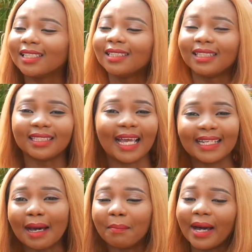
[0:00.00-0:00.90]

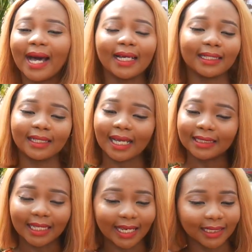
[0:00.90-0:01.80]
designer bag
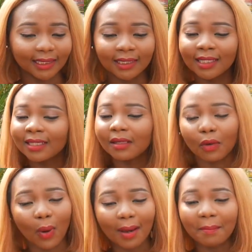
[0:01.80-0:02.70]
and then
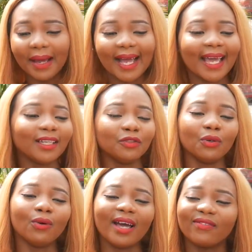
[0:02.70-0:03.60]
go and buy, you
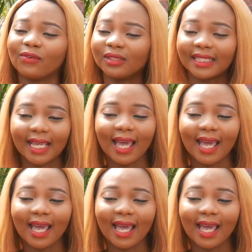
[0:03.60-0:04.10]
know, iPhone